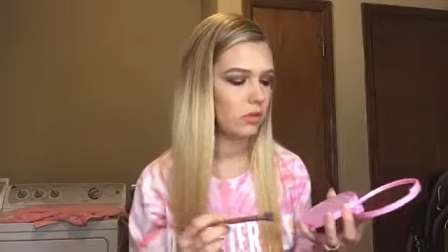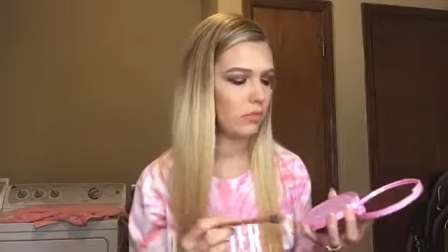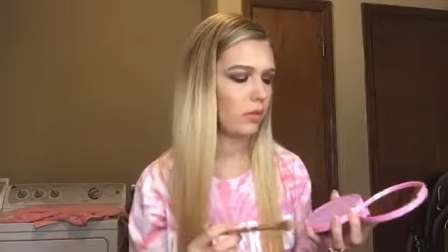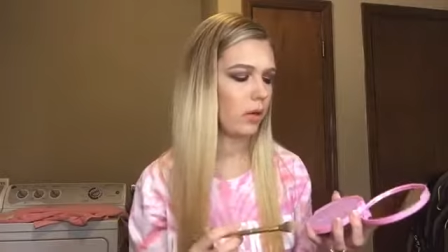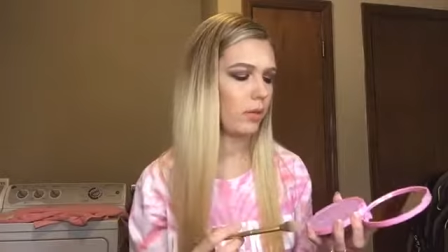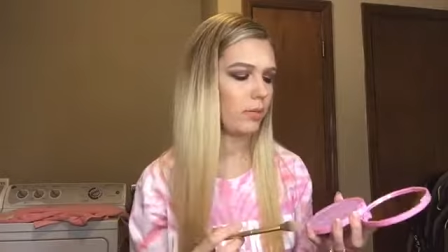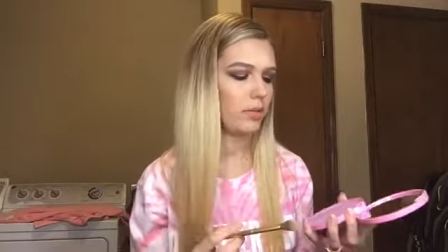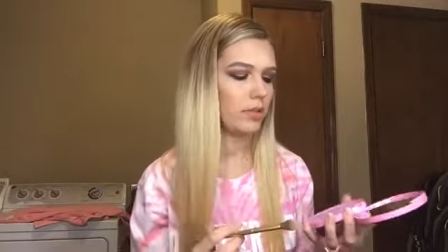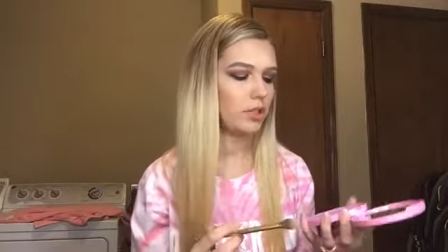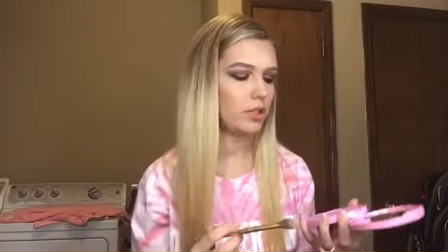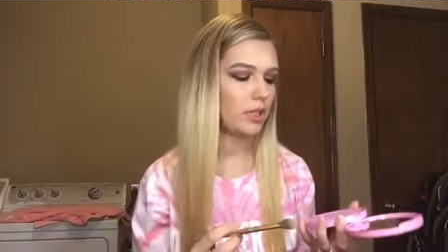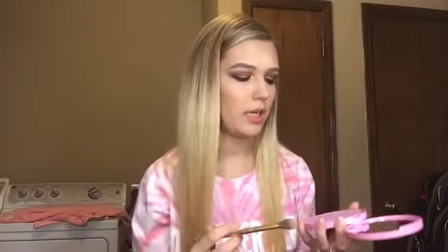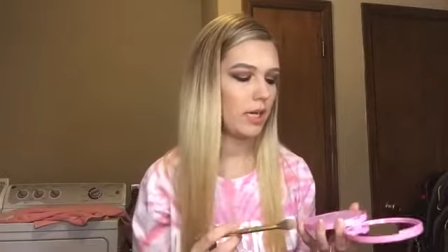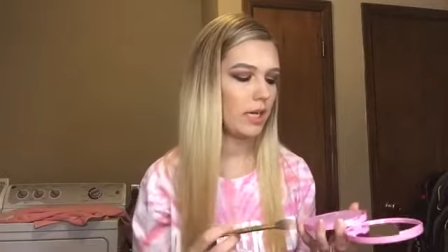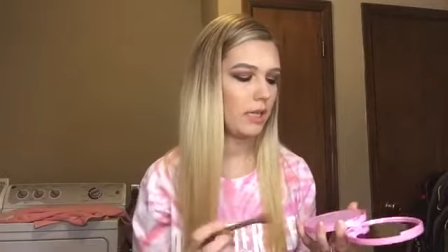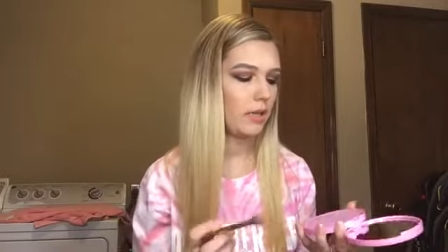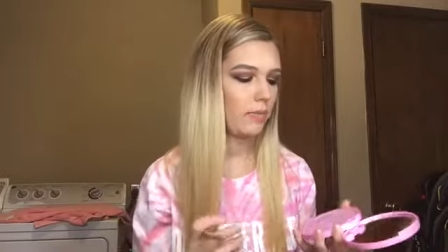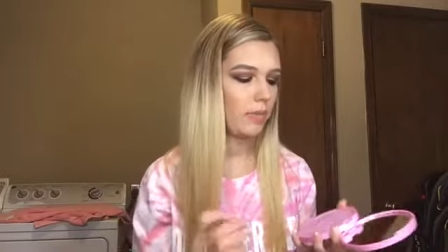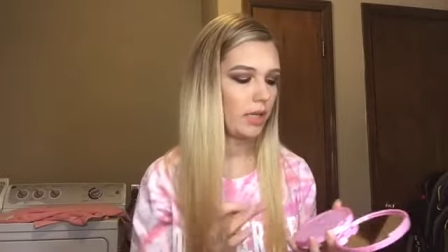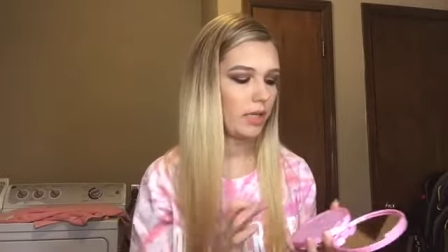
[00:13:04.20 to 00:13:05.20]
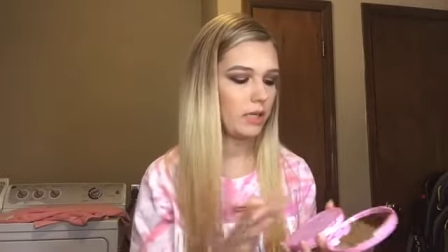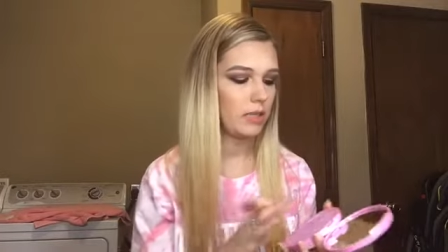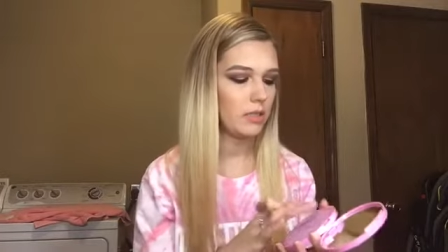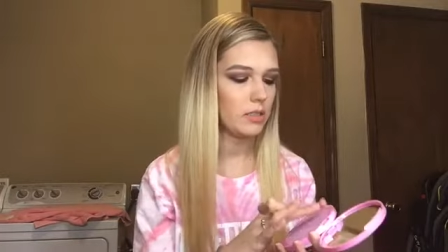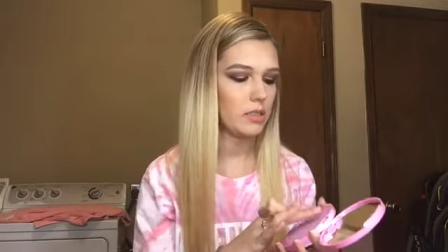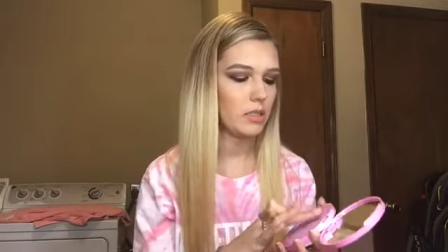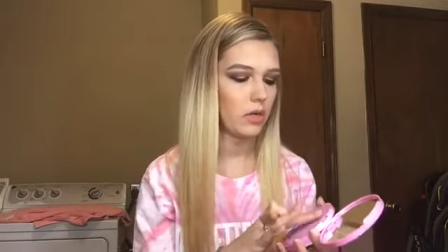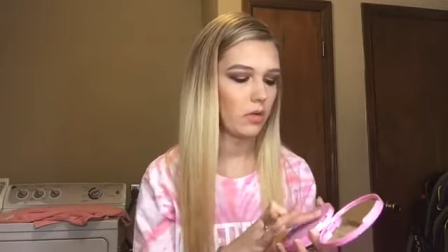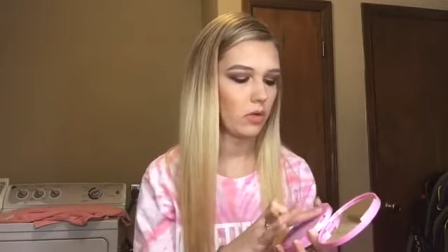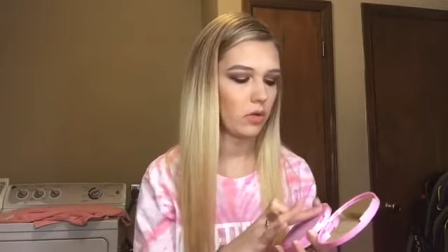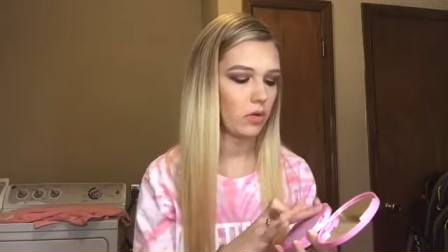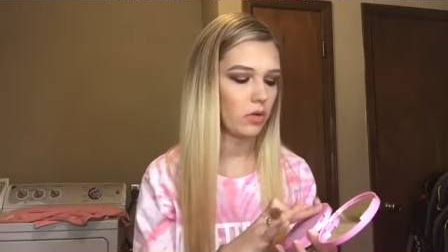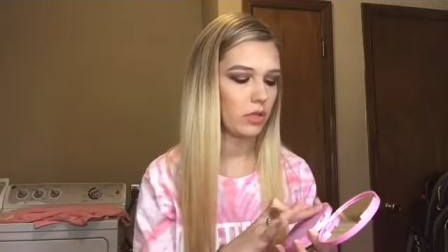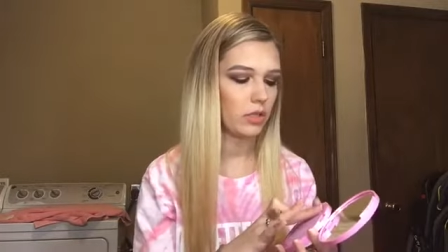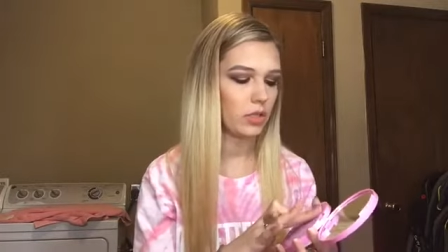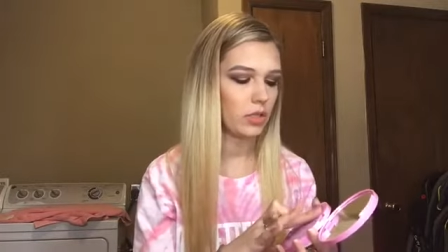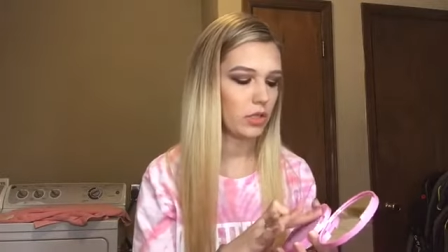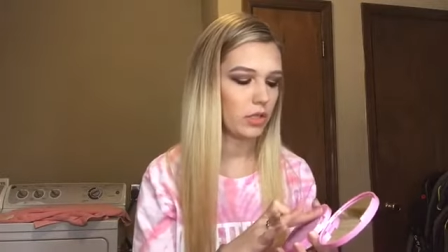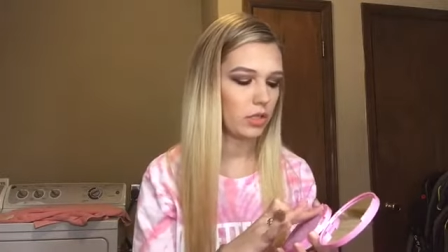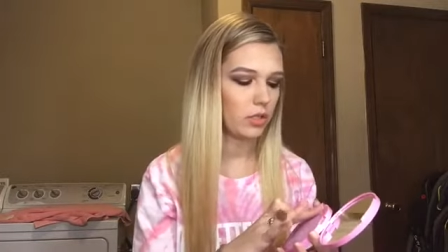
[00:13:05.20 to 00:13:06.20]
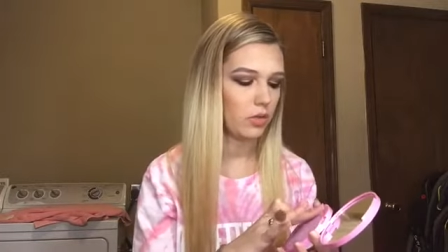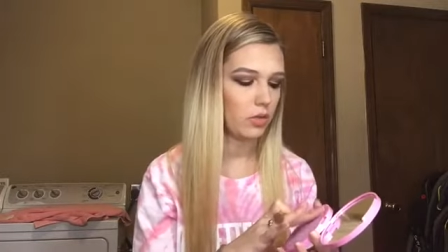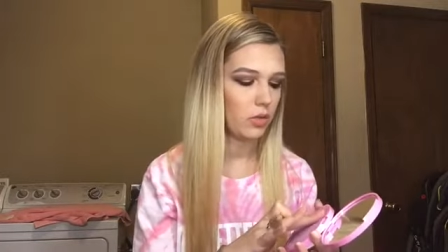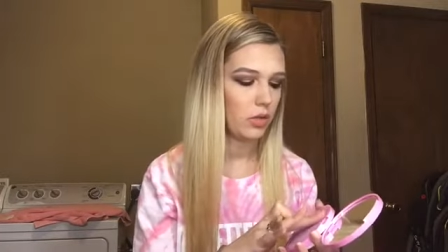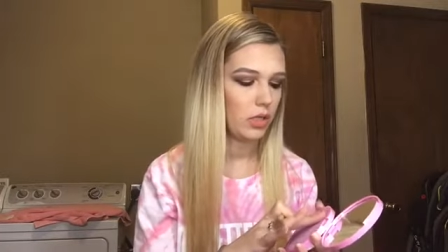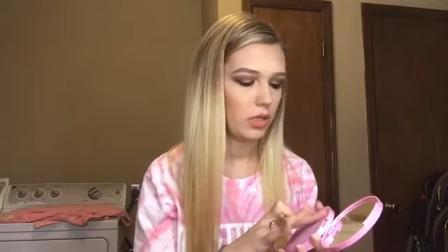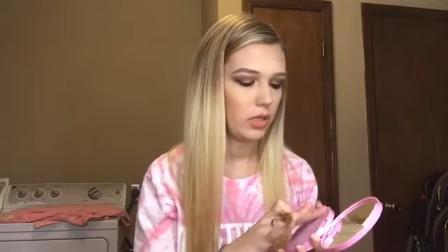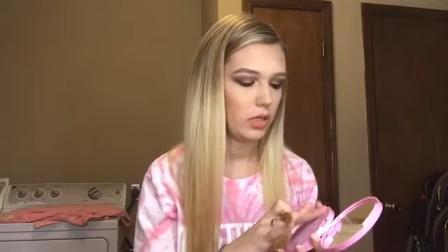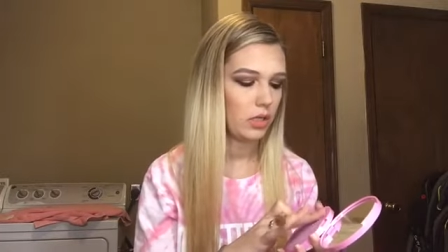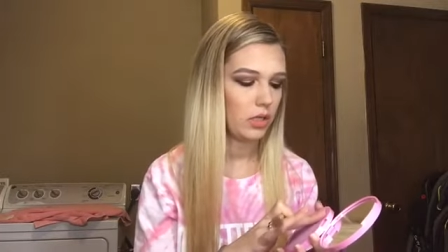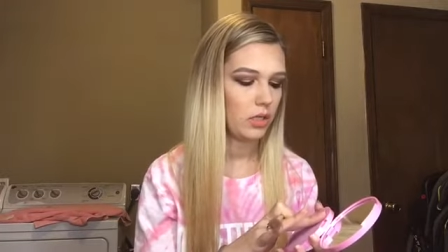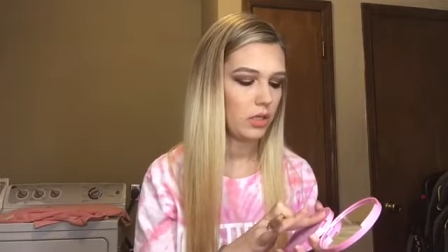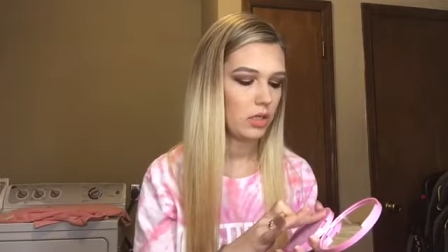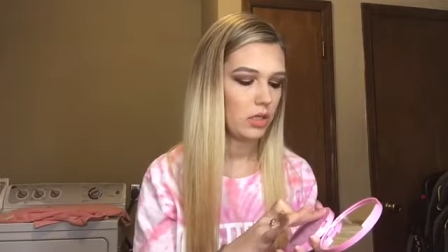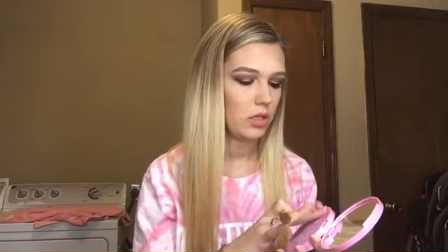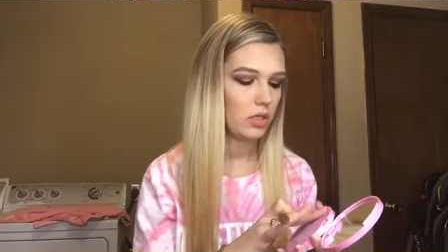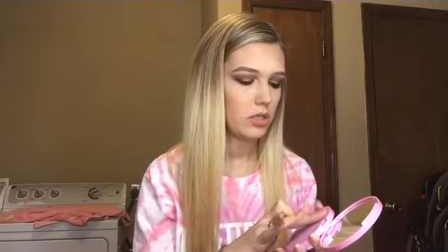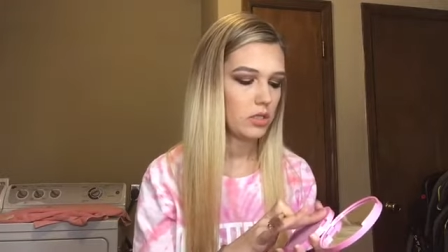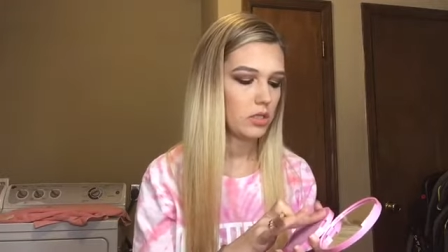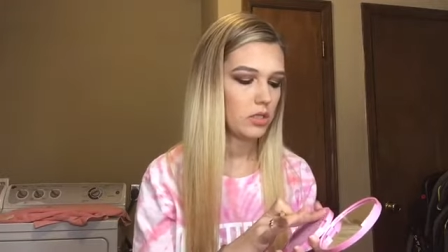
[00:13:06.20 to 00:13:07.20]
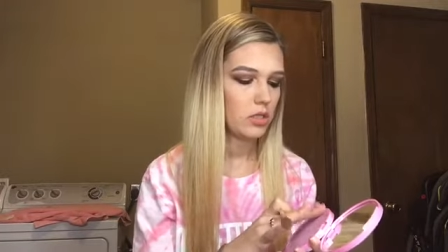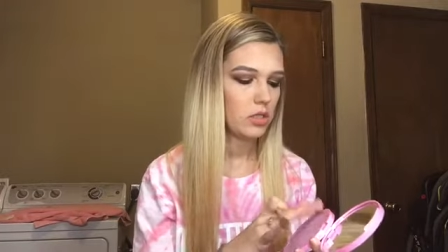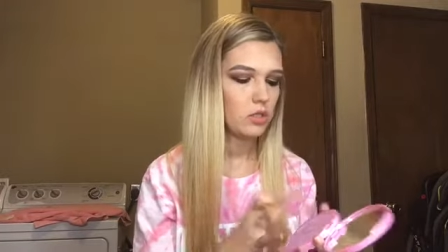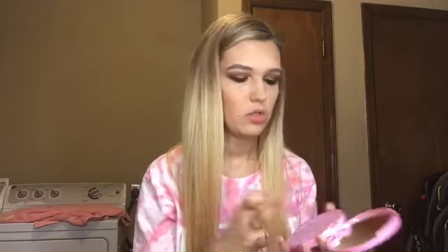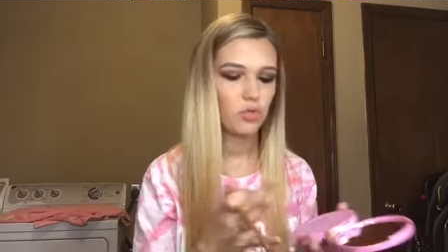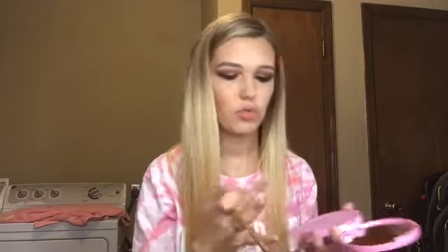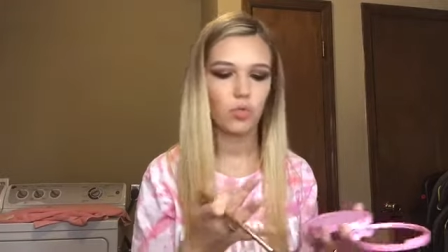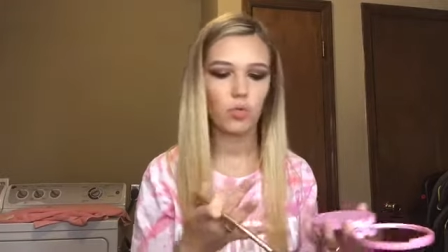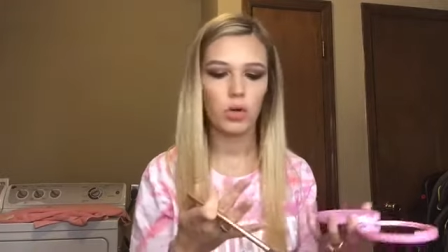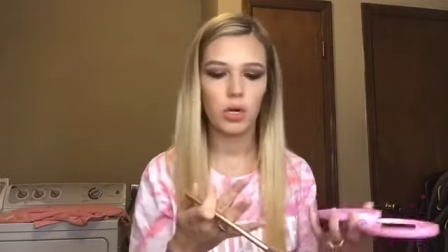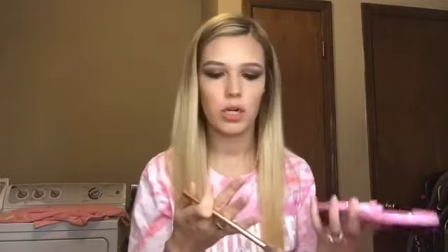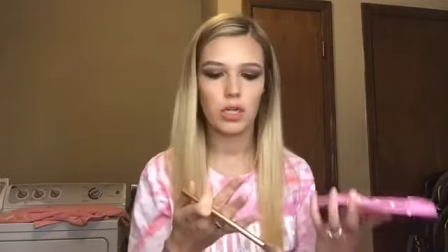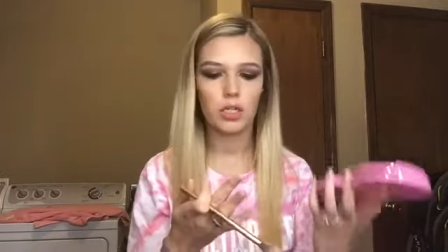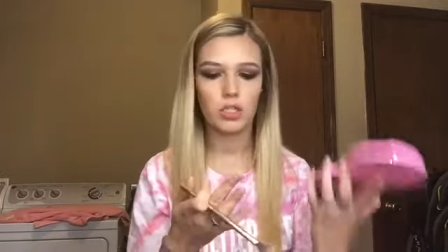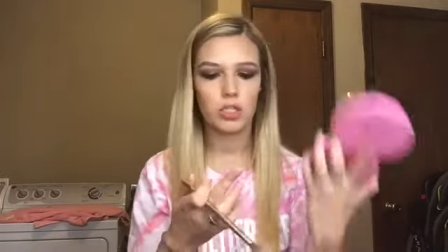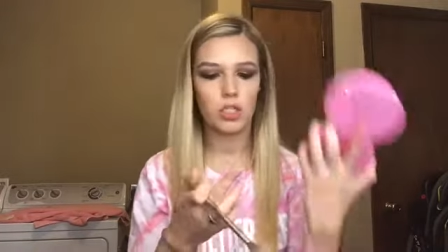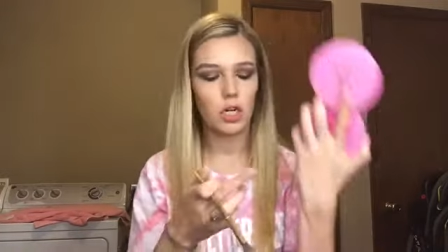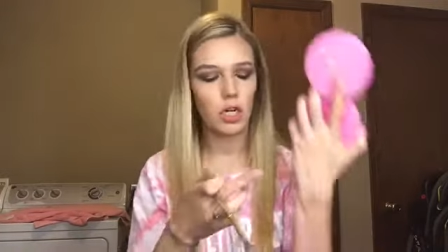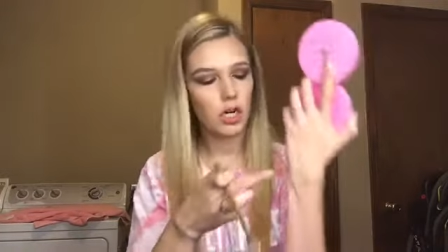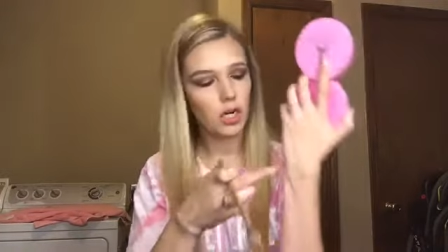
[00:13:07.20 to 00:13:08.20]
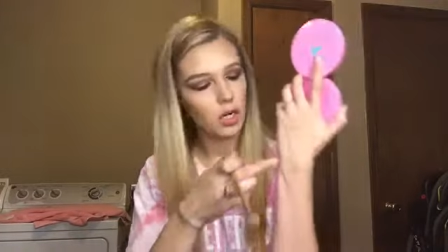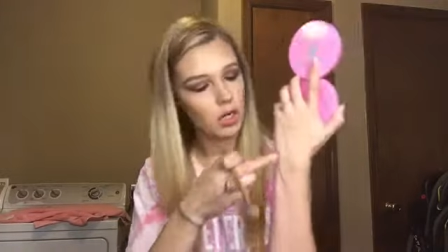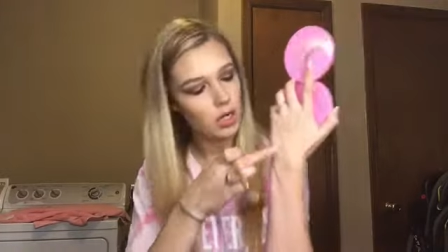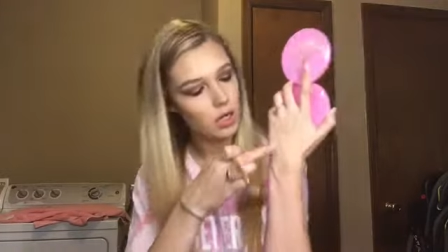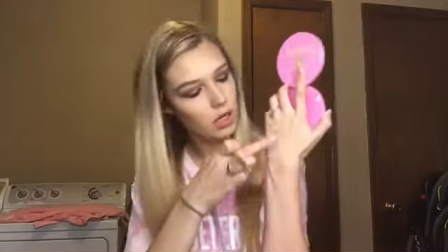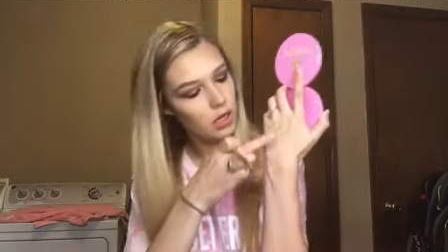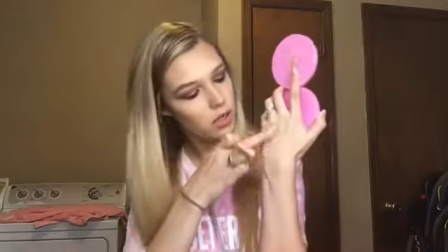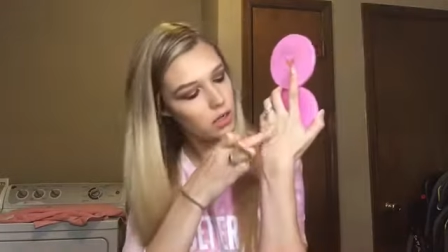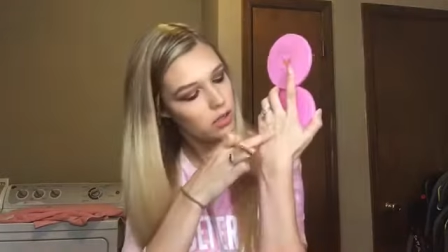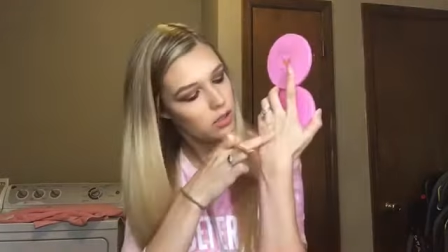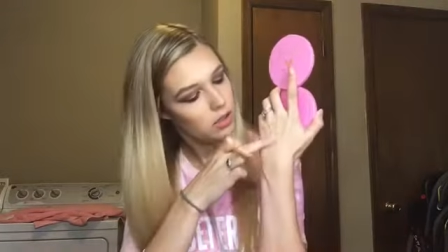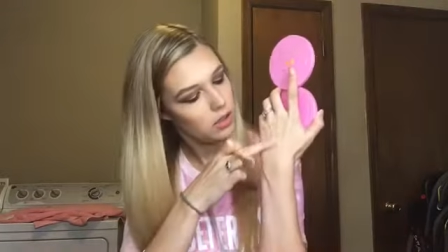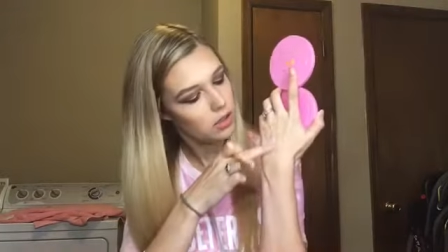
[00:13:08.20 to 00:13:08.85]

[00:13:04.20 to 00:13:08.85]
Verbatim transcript: purplish out of the pan. So we're going to swatch her.